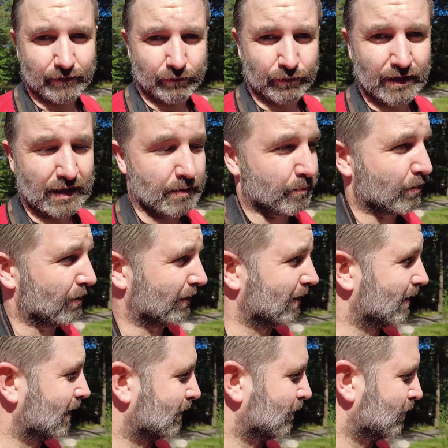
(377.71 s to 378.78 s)
really
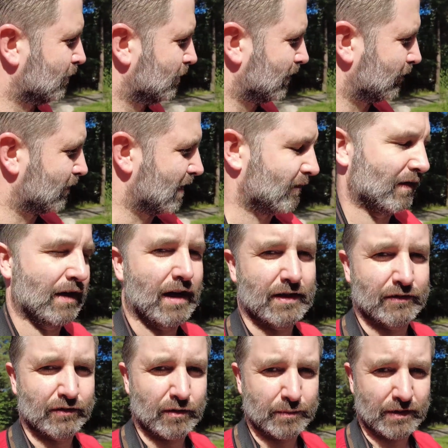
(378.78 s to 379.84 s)
important thing to do. If you have a
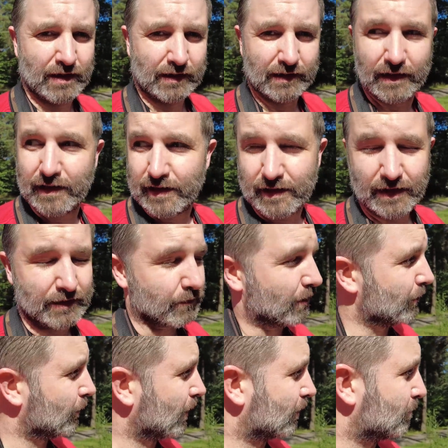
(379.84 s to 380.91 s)
light subject and you
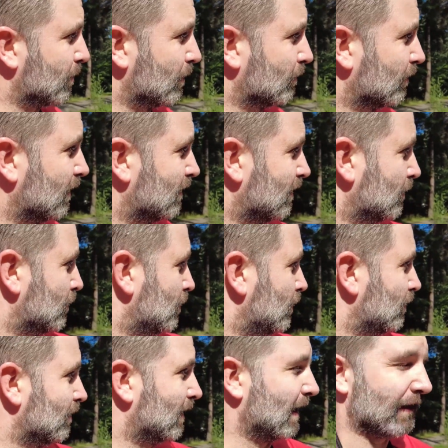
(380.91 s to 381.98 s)
underexpose it, you
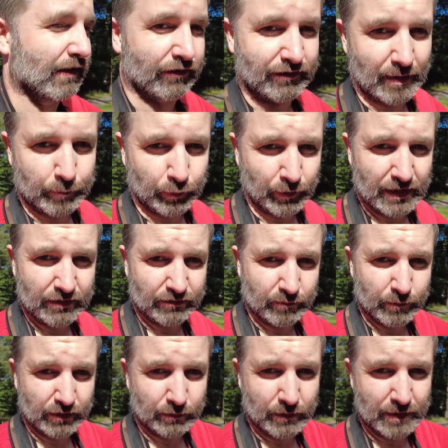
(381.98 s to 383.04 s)
get the
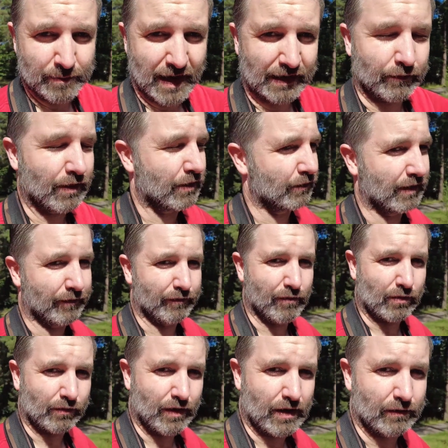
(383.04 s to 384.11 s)
separation between background and
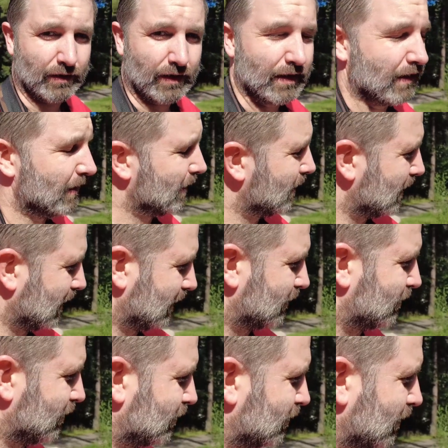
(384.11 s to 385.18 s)
foreground, and
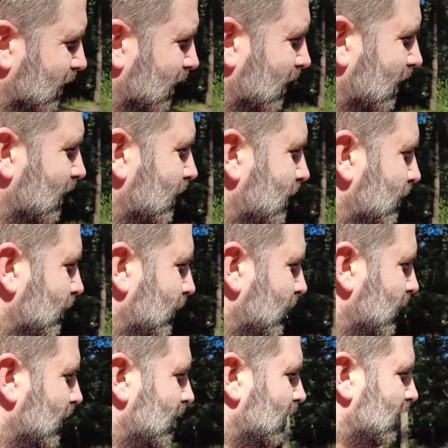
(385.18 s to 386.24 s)
it's just yeah,
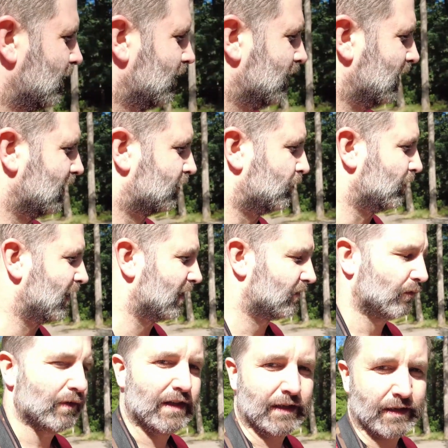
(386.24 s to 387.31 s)
it
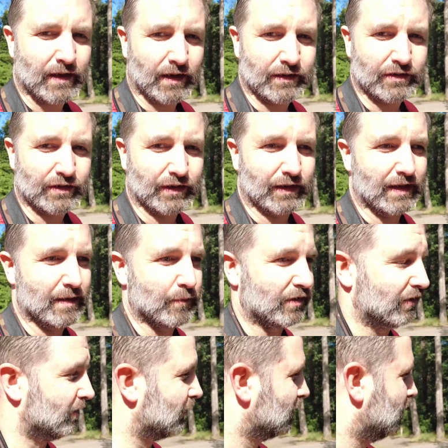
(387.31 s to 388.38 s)
creates really nice
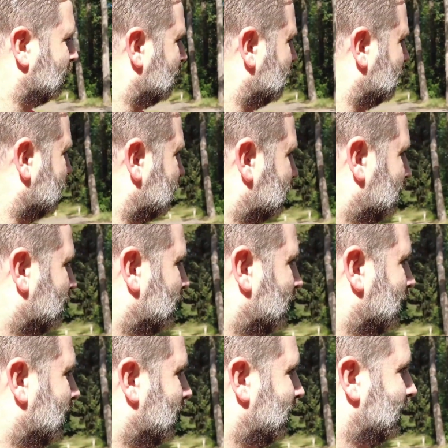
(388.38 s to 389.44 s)
images.
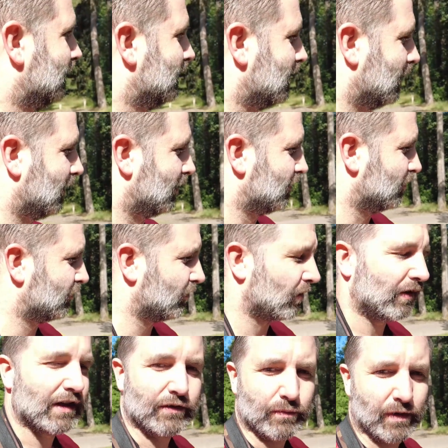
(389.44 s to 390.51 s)
So yeah, I just
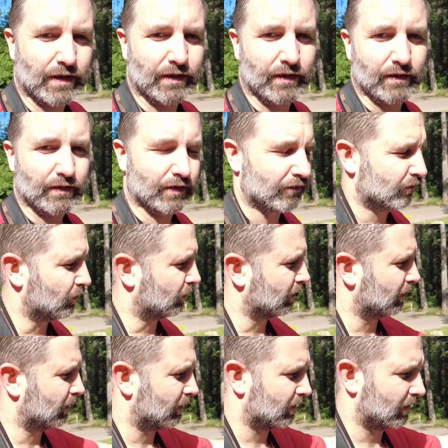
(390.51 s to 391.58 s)
shot this one. I took
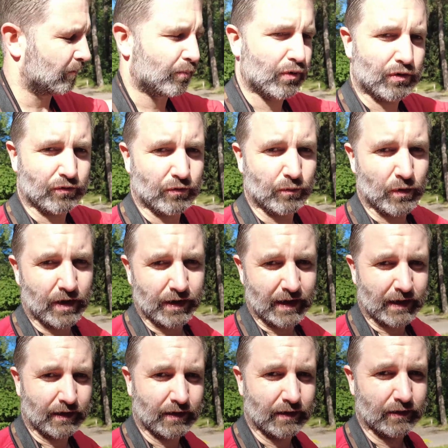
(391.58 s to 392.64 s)
a portrait one
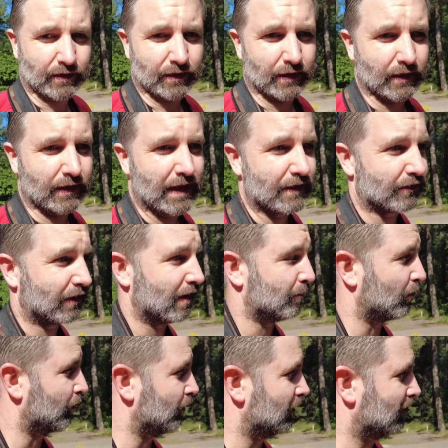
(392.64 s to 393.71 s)
and a
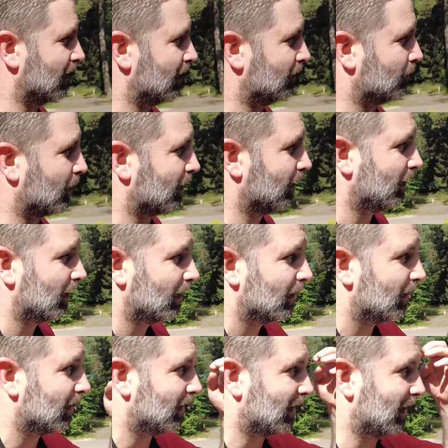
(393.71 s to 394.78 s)
landscape orientated one,
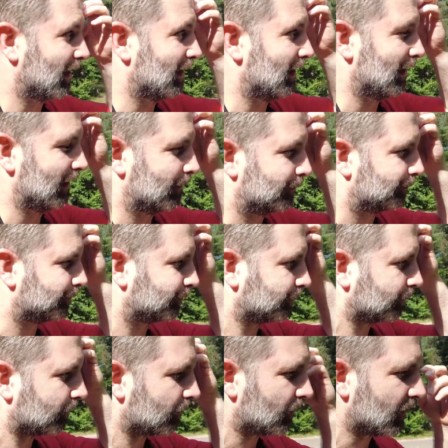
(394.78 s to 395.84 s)
and
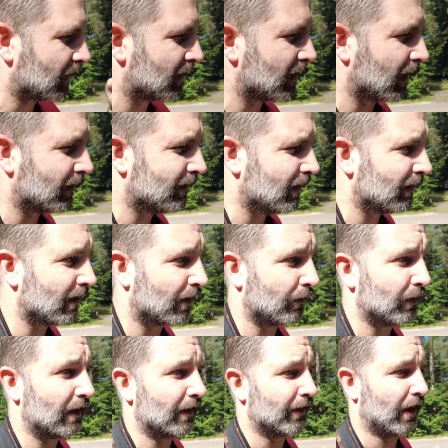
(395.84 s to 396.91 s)
yeah, I think they are
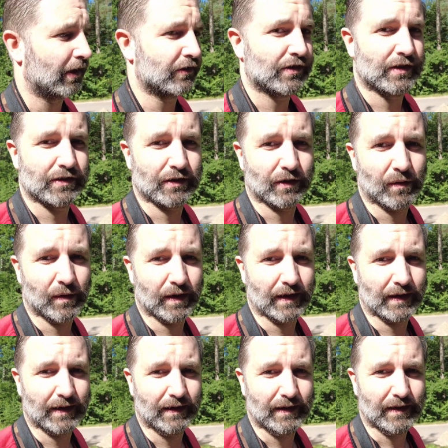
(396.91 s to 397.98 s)
really nice.
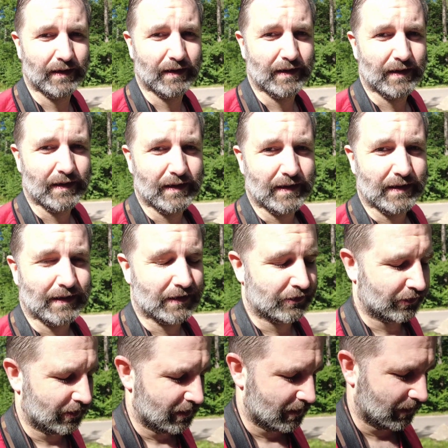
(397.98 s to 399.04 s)
So
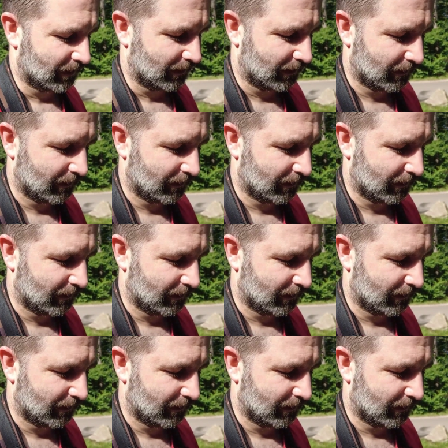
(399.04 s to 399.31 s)
let's see